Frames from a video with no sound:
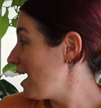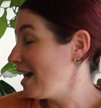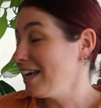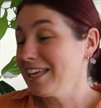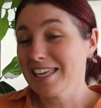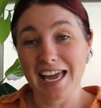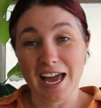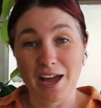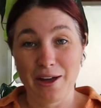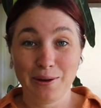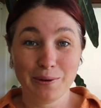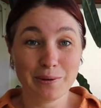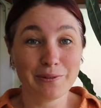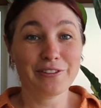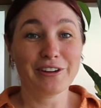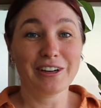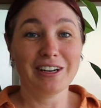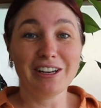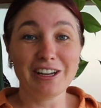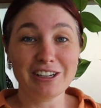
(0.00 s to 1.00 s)
Yeah, we've
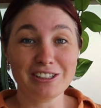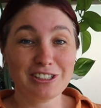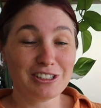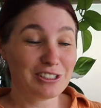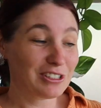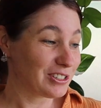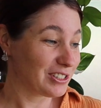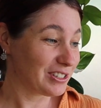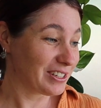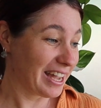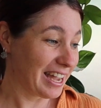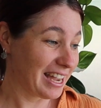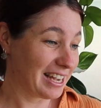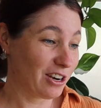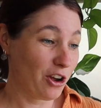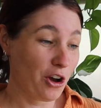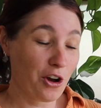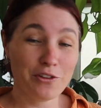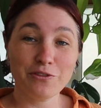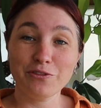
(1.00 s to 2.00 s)
got a lot to do
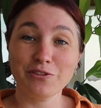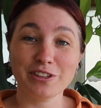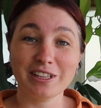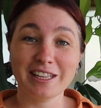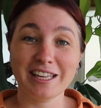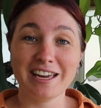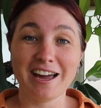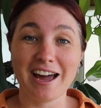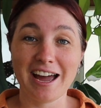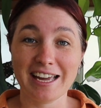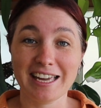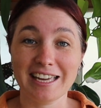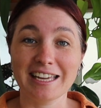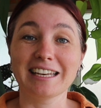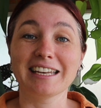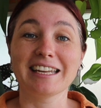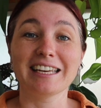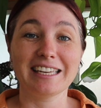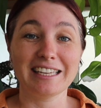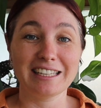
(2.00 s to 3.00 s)
and hopefully I
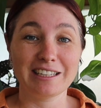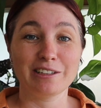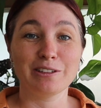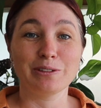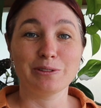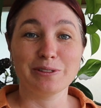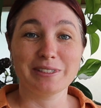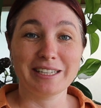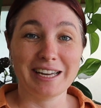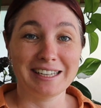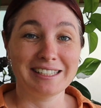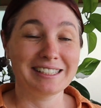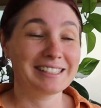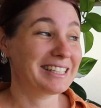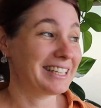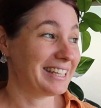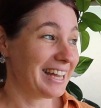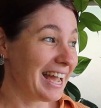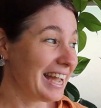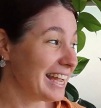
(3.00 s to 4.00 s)
can get it all done
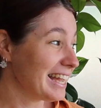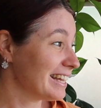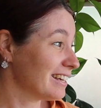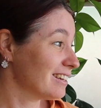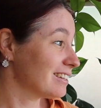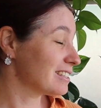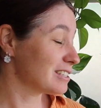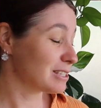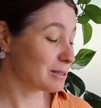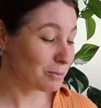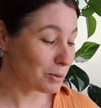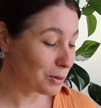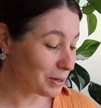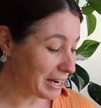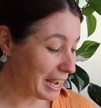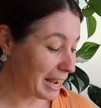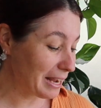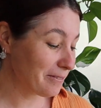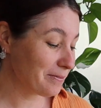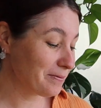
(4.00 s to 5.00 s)
today, this
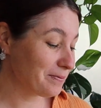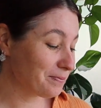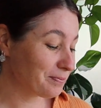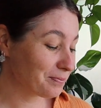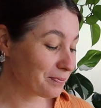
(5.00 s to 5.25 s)
morning.